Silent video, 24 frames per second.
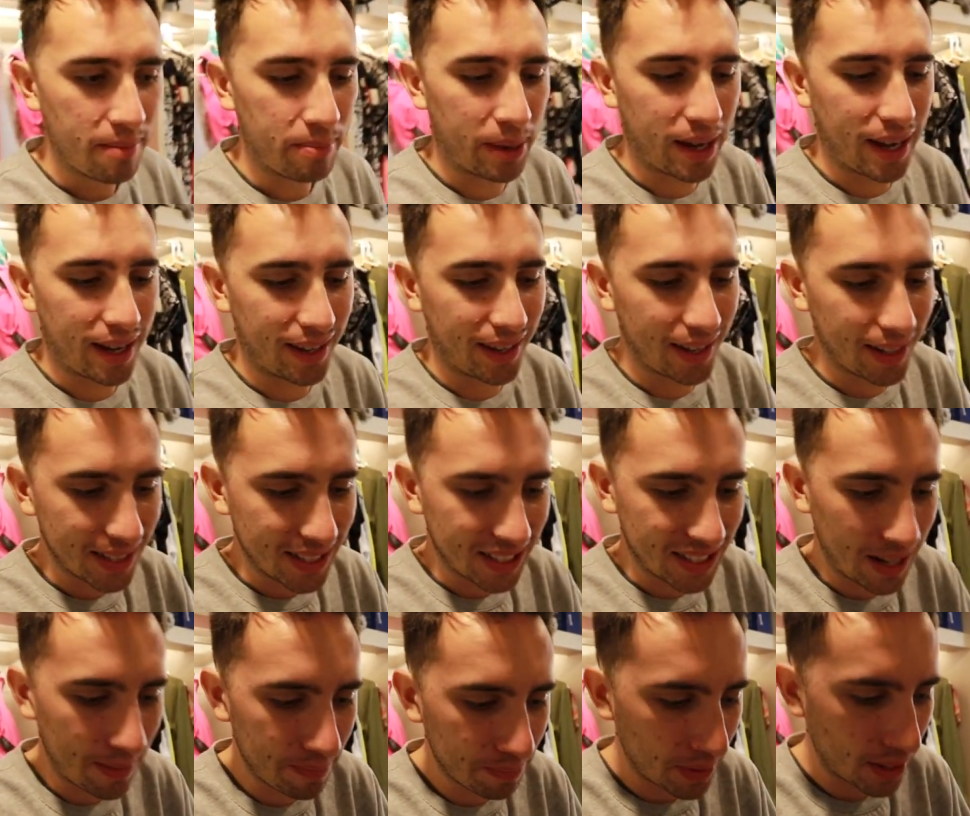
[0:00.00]
but I need
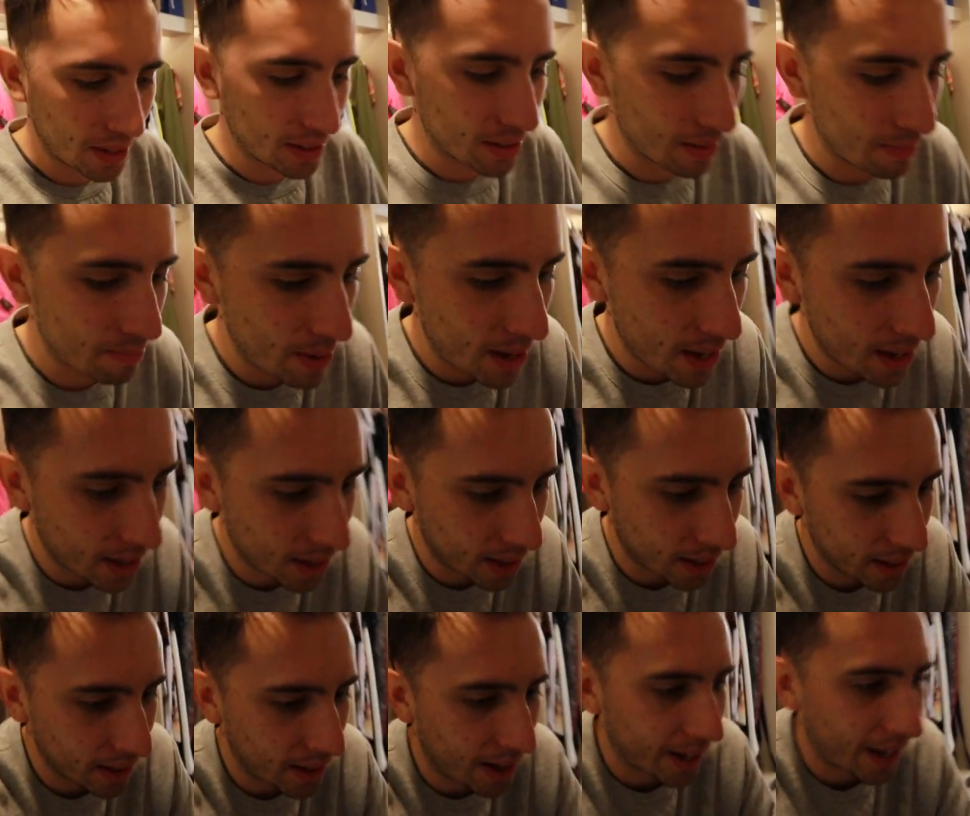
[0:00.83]
something to make
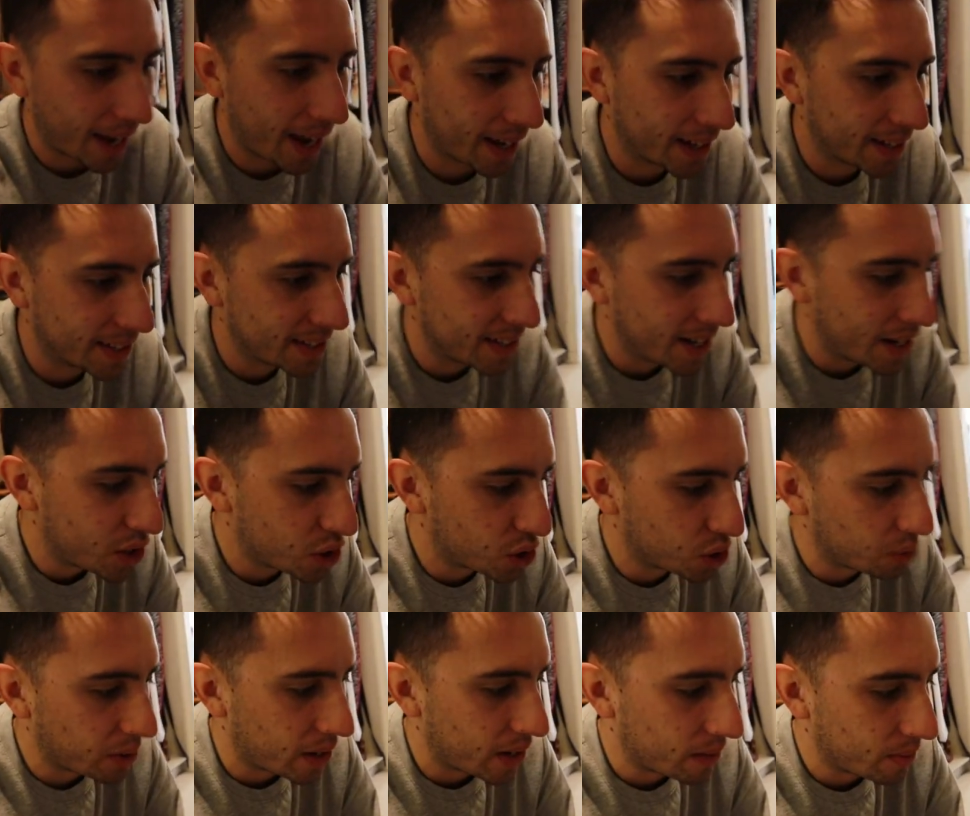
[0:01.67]
it like
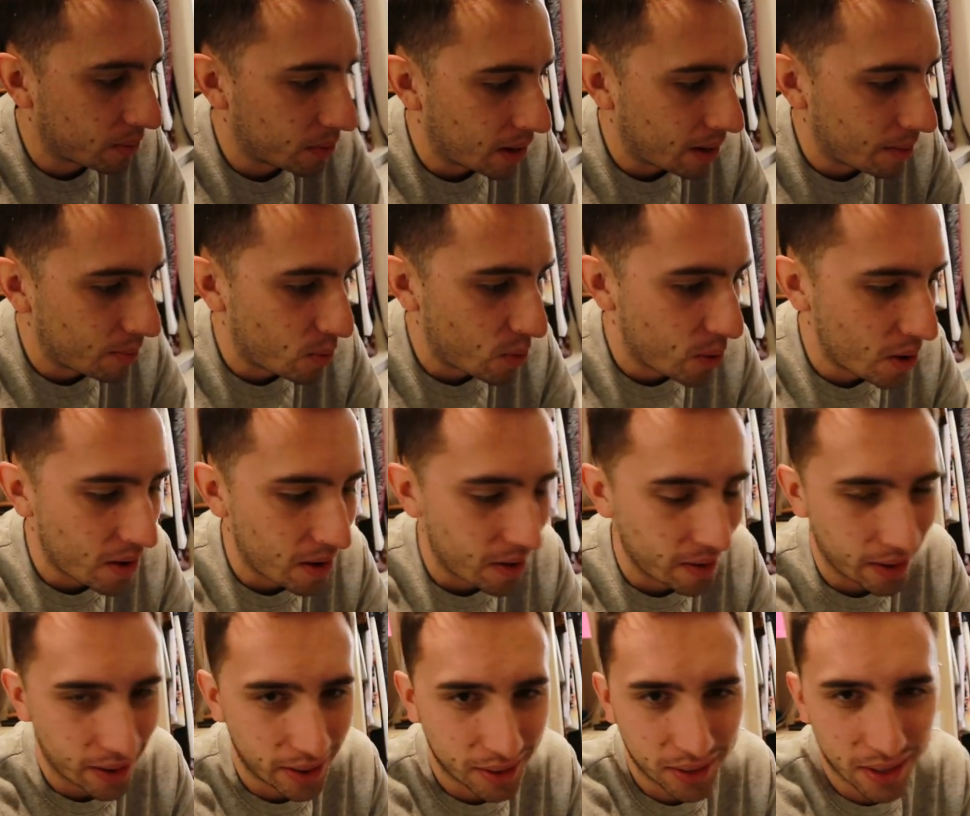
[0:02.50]
accentuate what I'm
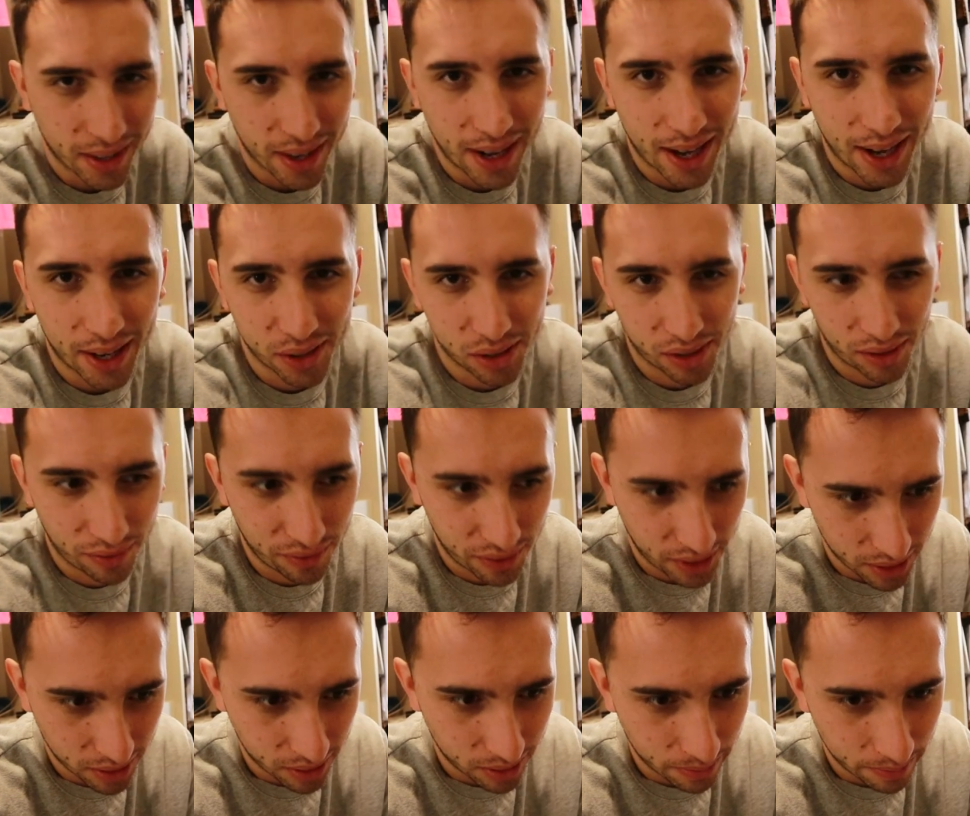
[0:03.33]
wearing so that I actually
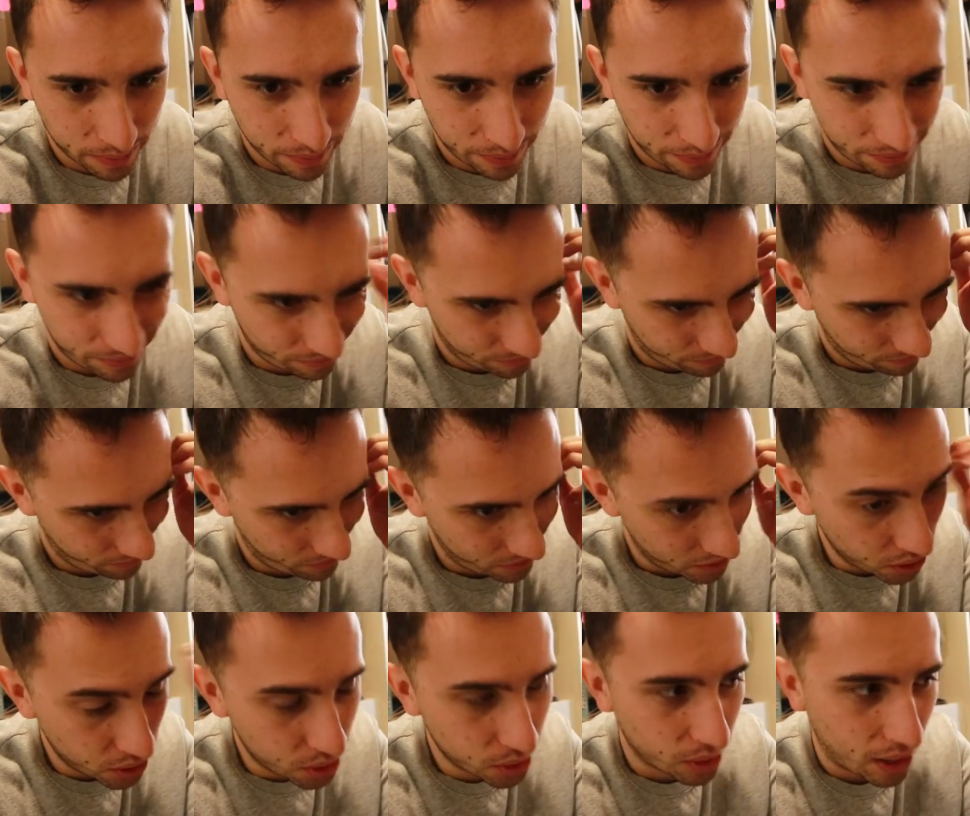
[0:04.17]
feel
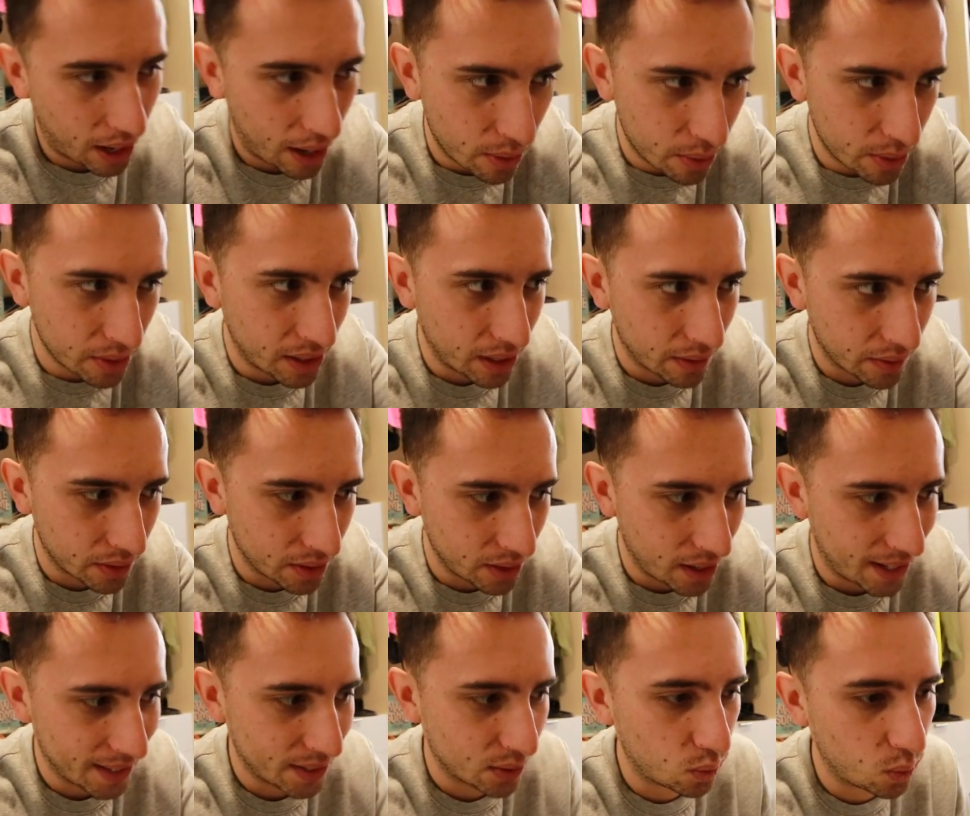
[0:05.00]
good. I always have a
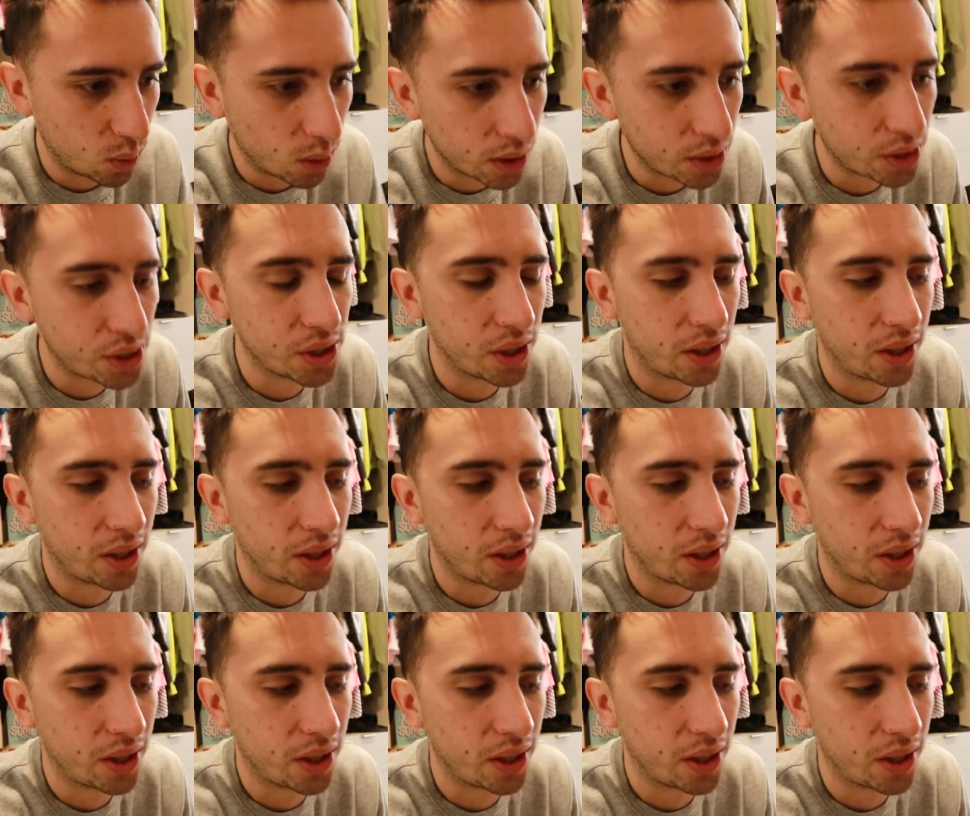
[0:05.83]
nice watch